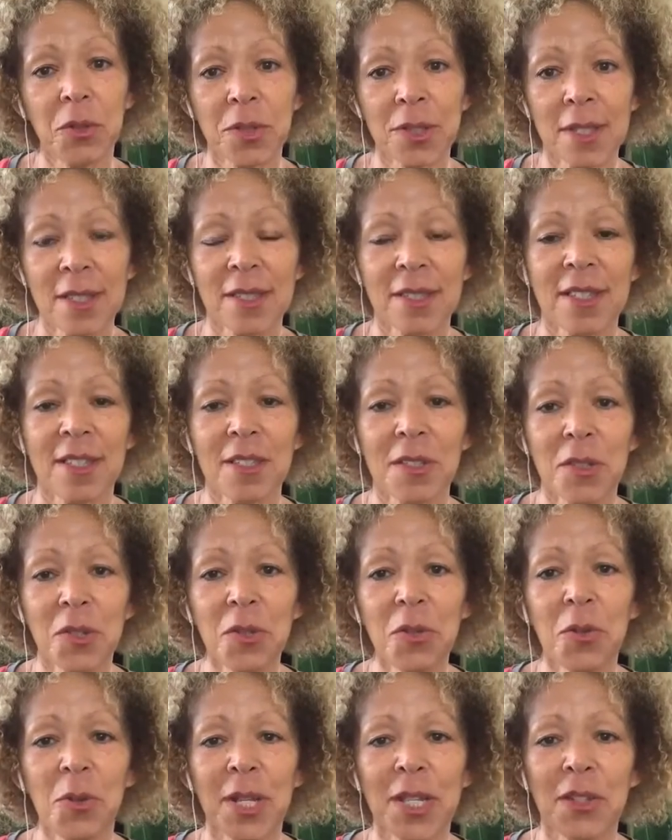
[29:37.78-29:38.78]
noticed it
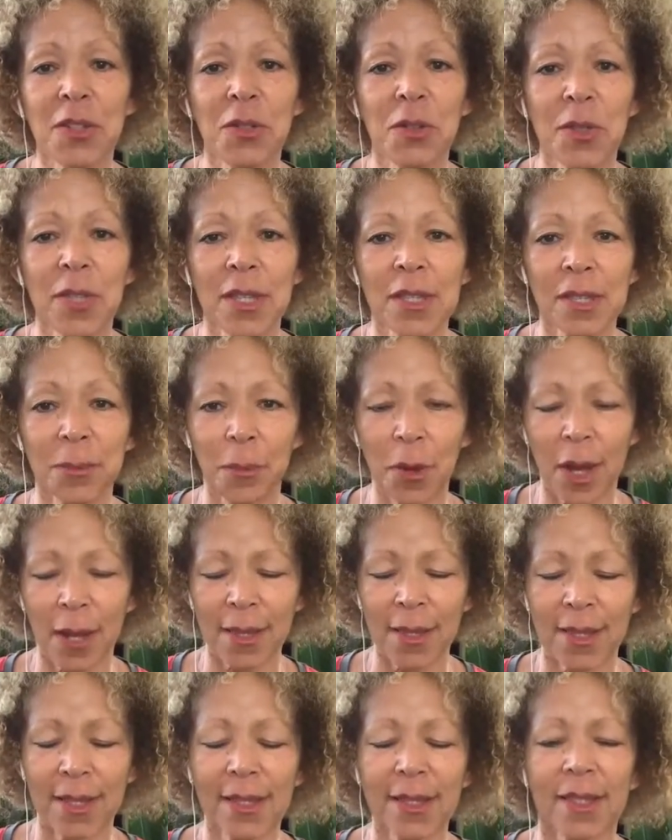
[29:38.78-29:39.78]
too when you do this
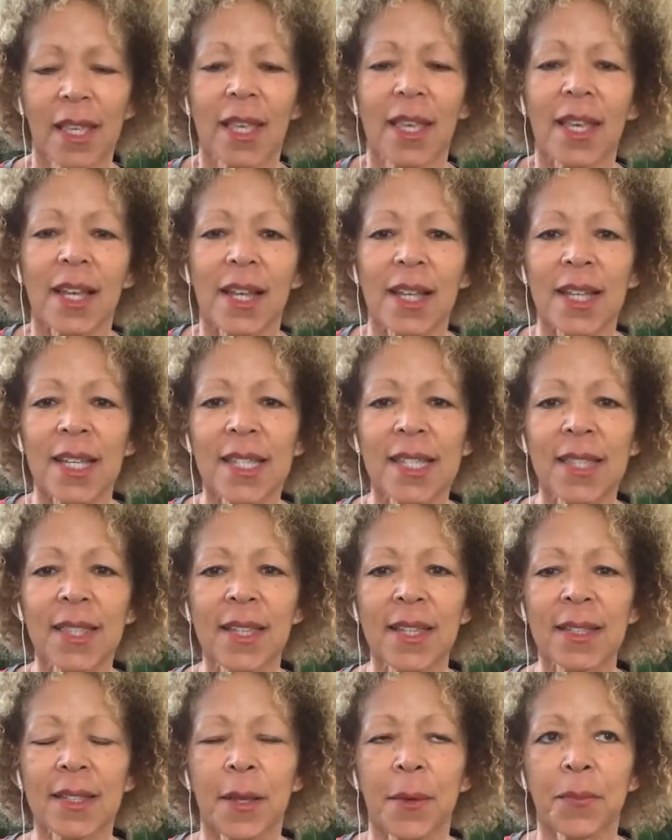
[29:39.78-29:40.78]
practice, is
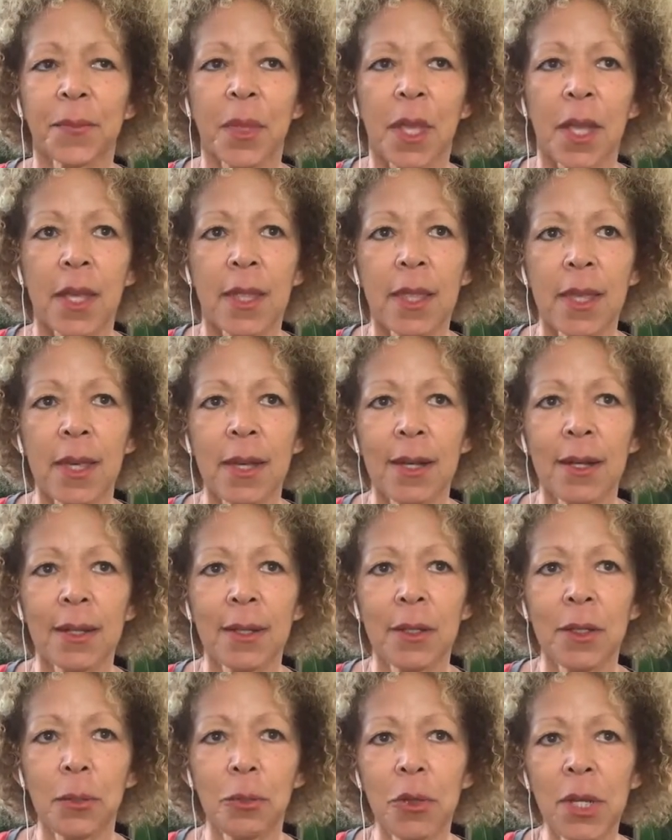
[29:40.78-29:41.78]
that
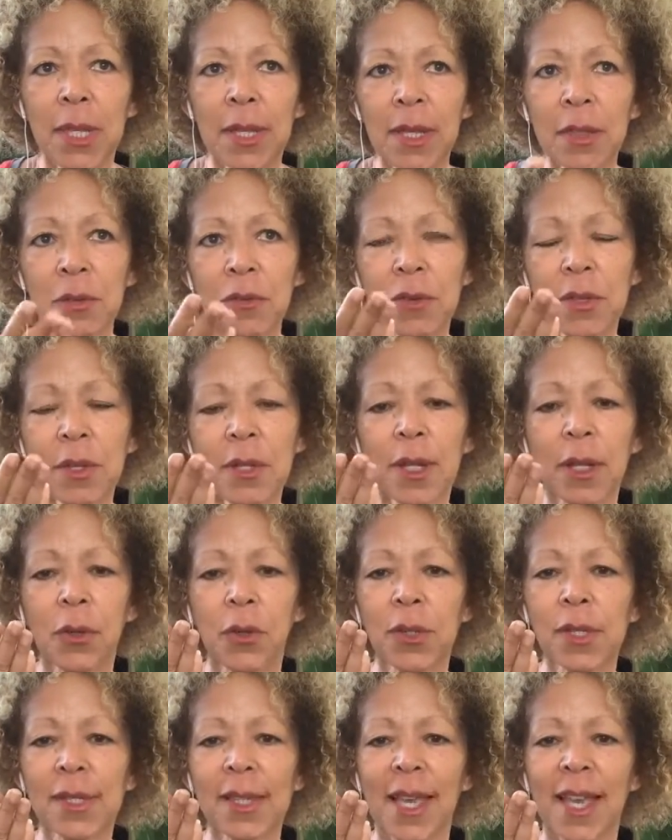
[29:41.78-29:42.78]
you breathe in through the
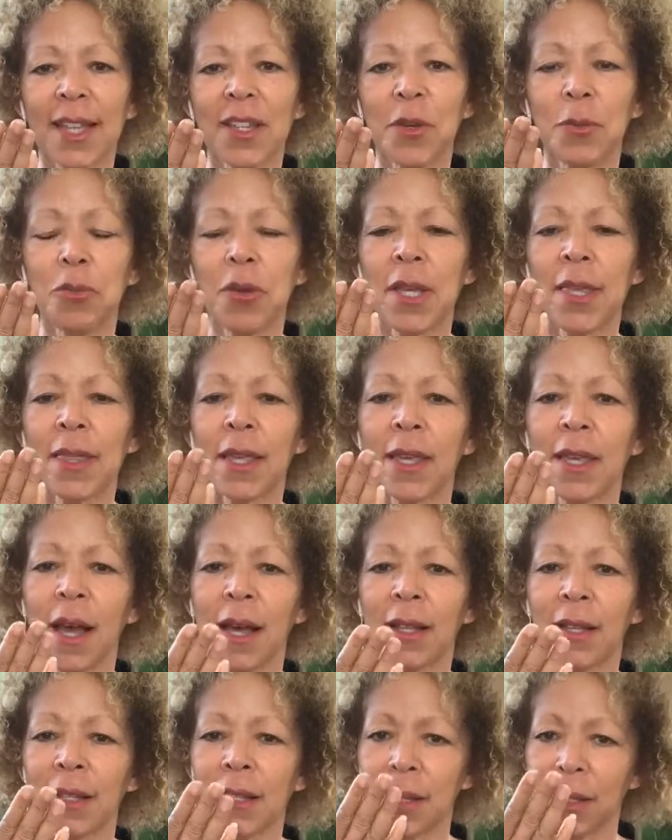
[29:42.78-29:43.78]
nose and you breathe
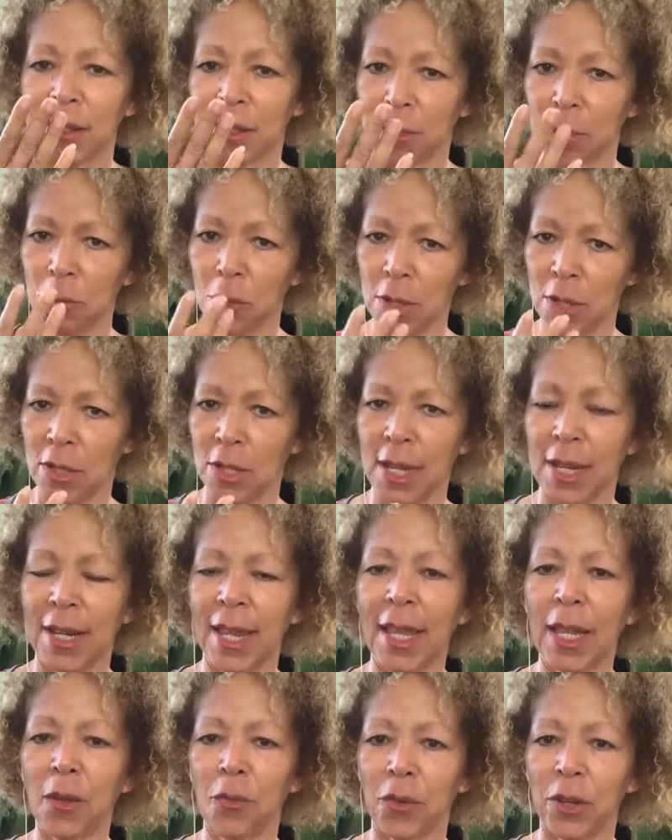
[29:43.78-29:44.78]
to, to
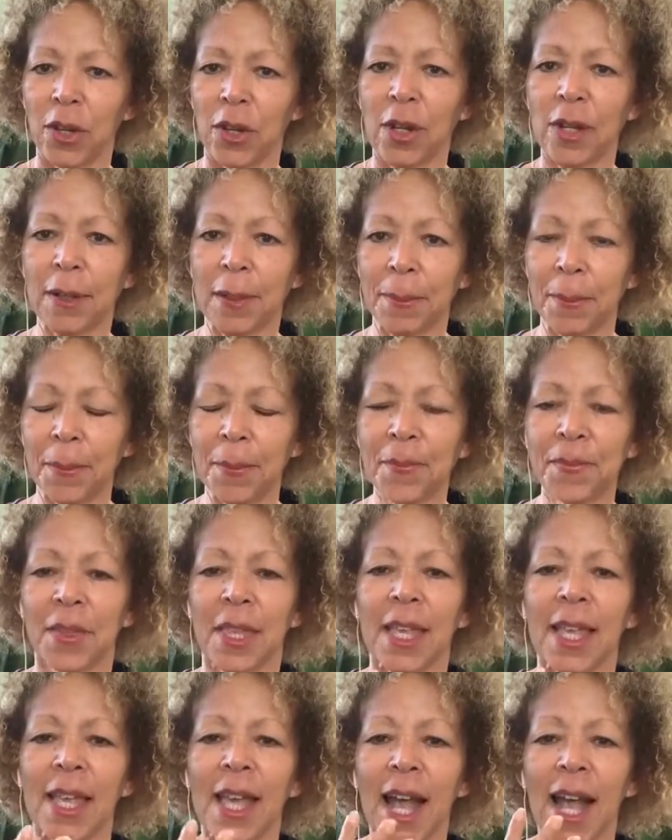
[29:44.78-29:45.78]
inhale for your hum,
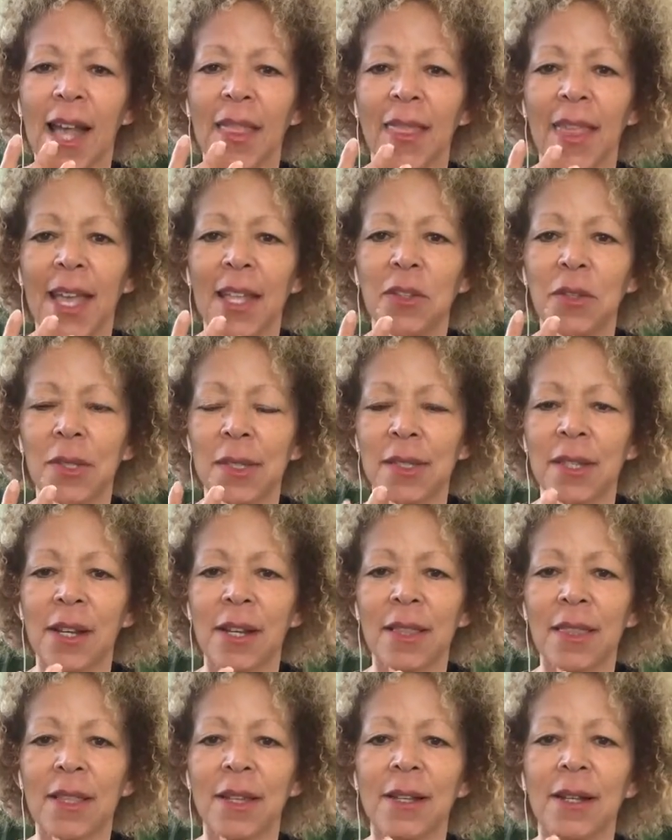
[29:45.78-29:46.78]
and then you
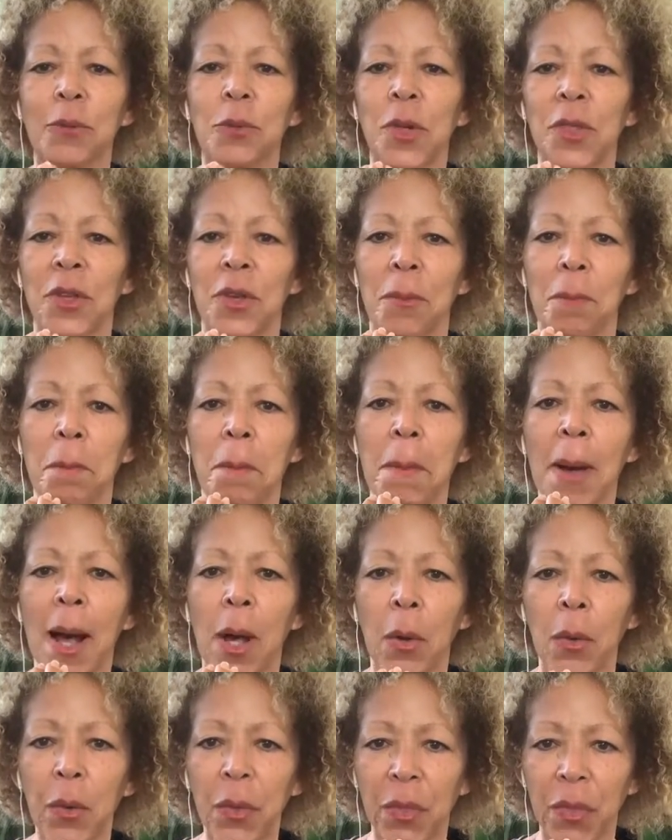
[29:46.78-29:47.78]
start the hum with your
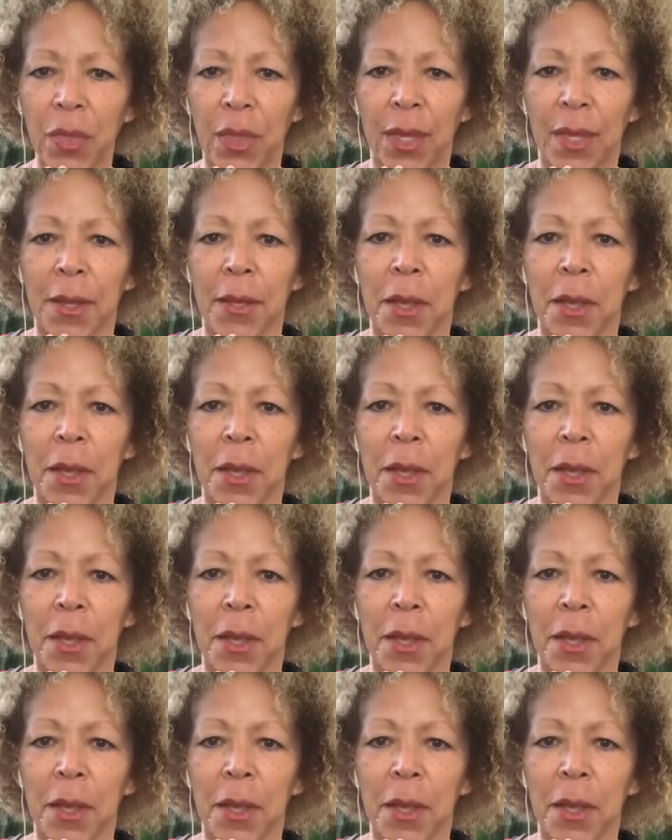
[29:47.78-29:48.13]
mouth.